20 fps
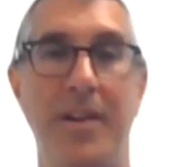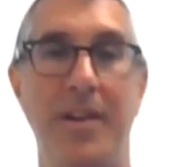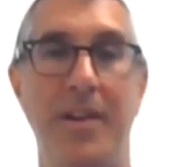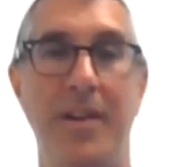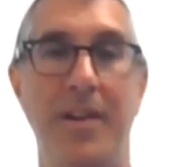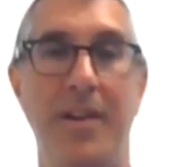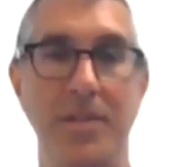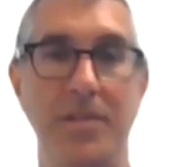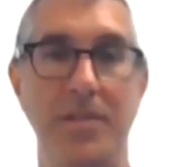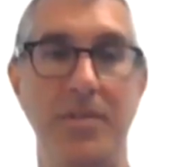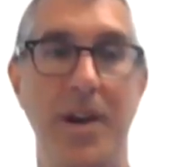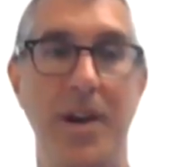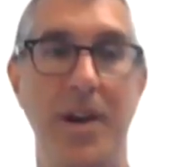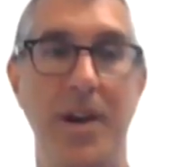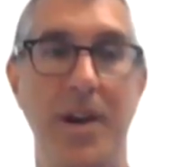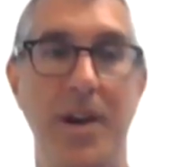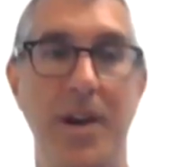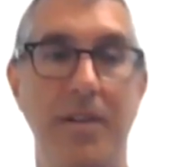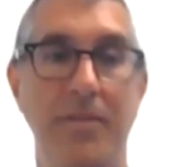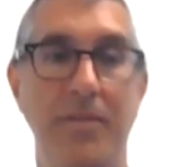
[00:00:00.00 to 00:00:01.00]
We do
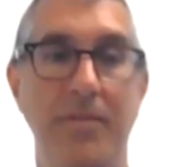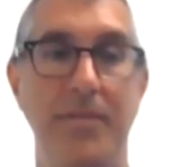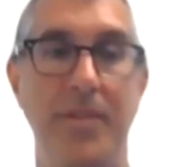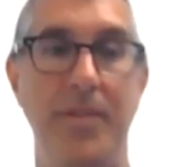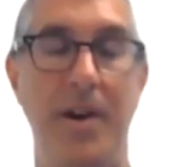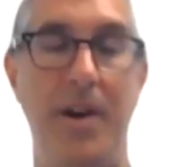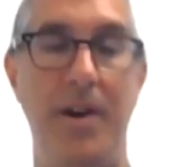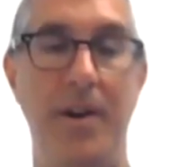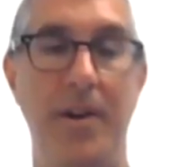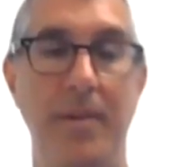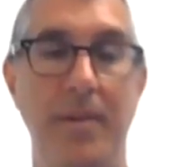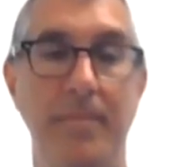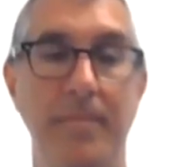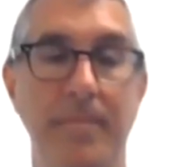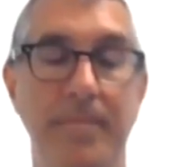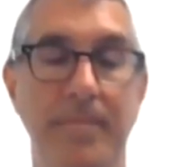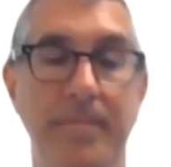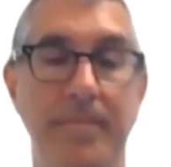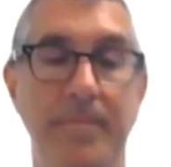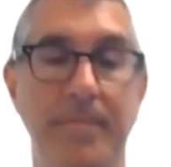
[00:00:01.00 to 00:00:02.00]
have
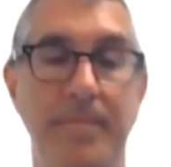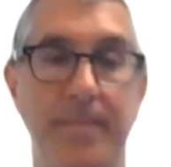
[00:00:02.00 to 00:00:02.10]
um,